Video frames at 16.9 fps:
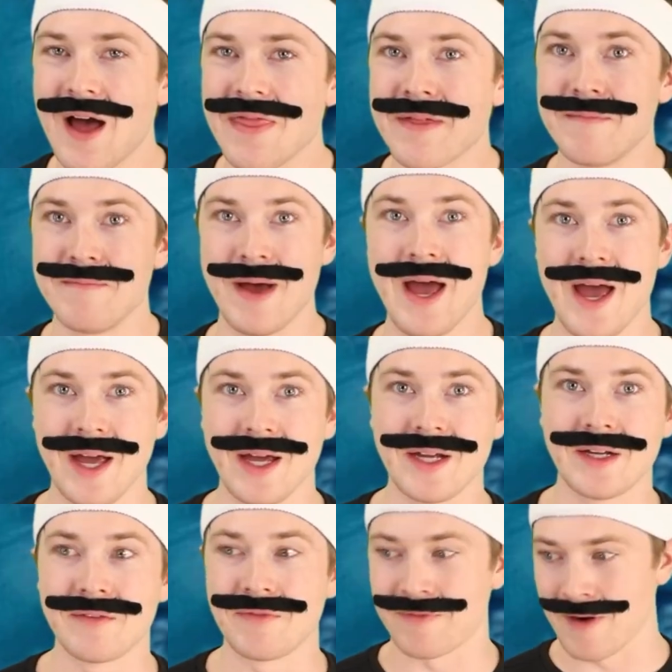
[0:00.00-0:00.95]
got The
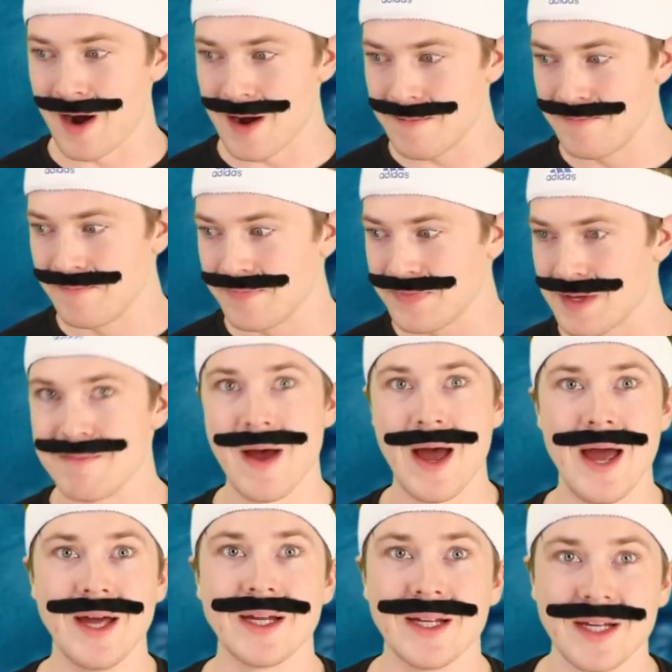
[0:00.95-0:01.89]
Meg from The
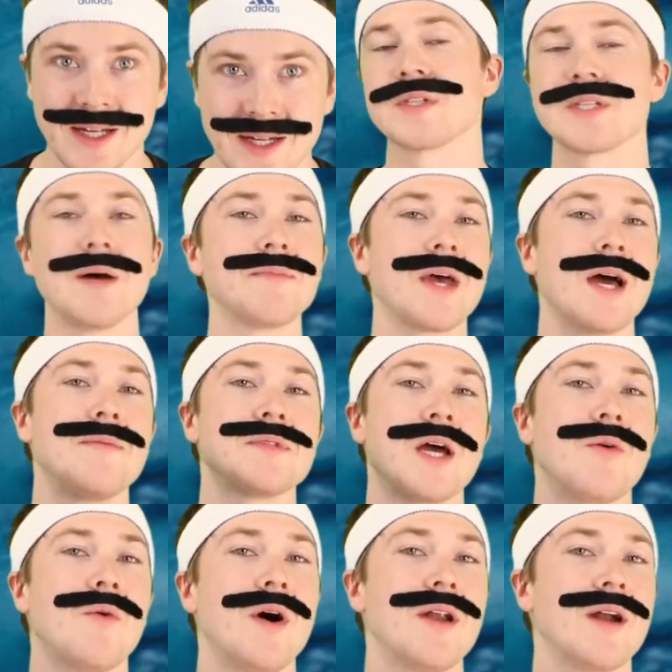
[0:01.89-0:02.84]
Meg. Sometimes
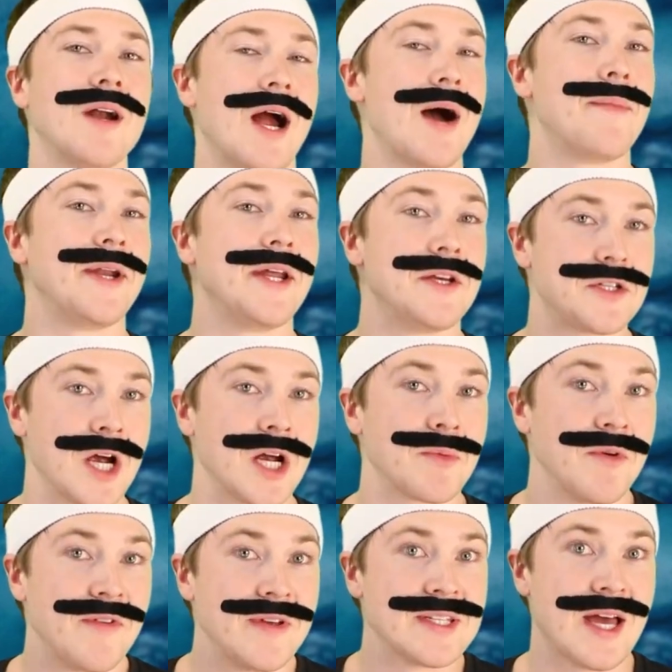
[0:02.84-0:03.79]
I wonder how many
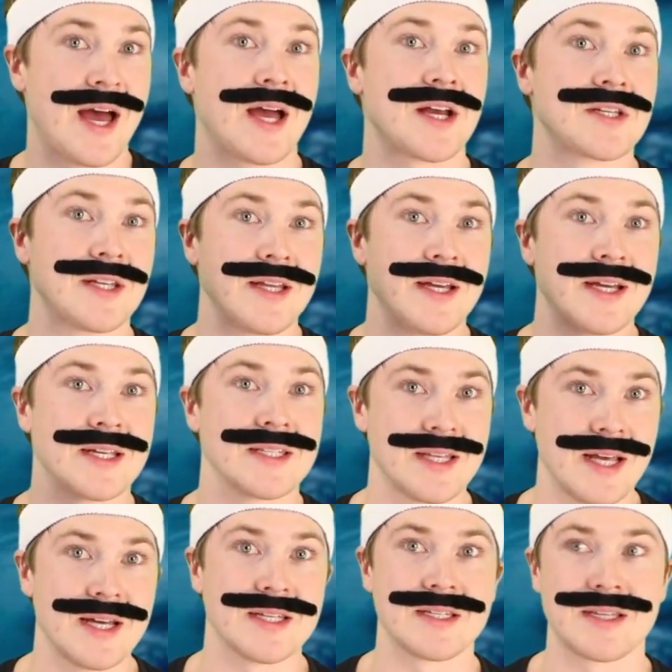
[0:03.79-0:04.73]
shark movies actually
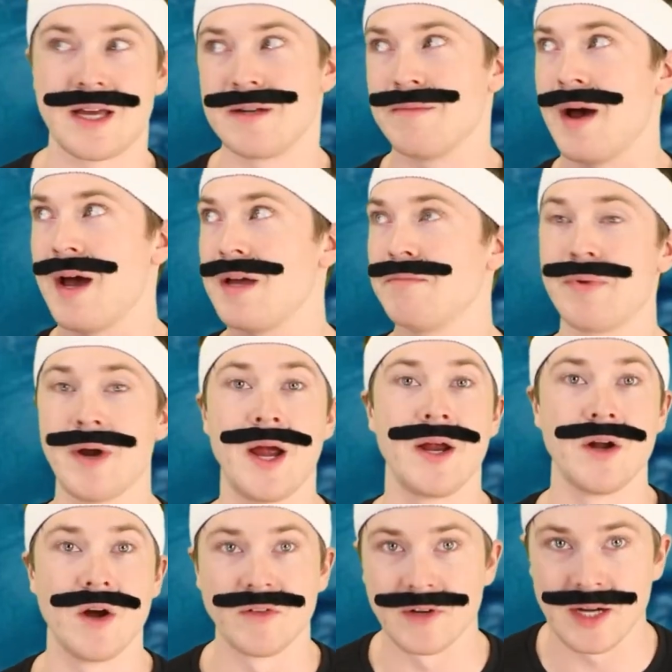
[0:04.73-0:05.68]
exist and my
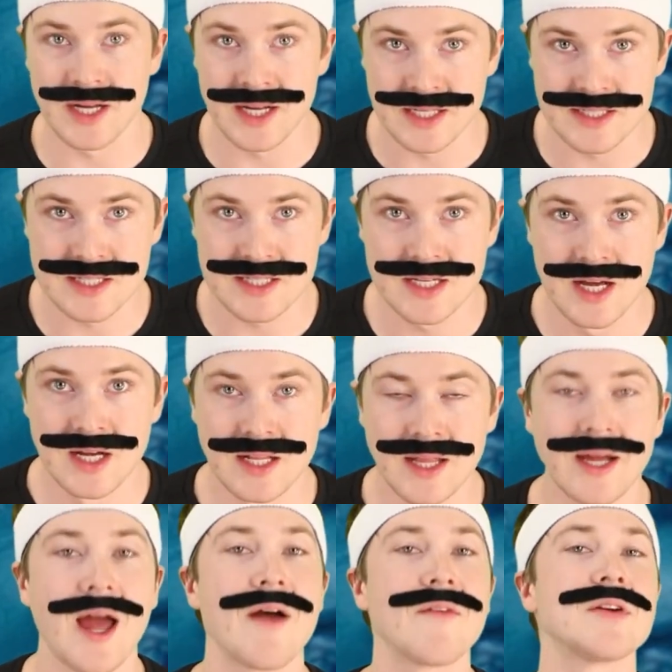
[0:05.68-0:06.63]
brain overheats.
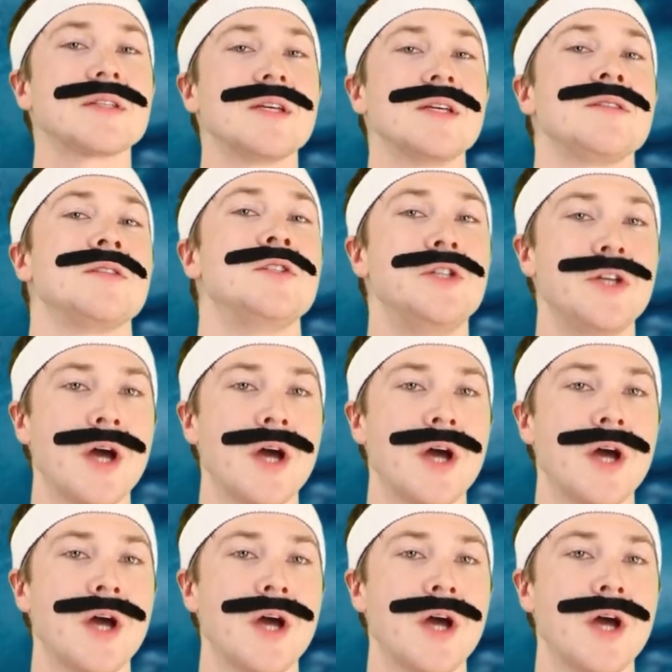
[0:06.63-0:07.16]
Like ever since